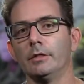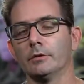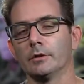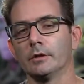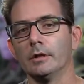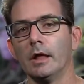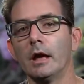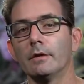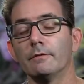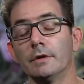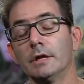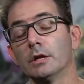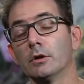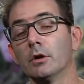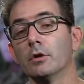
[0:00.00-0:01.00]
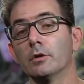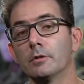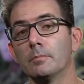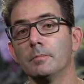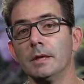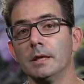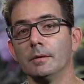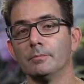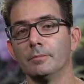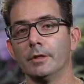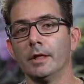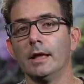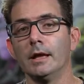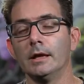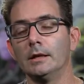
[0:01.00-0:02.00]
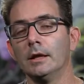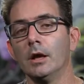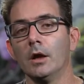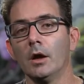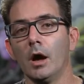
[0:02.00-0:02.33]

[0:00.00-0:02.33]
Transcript: There's a lot of heroes being played.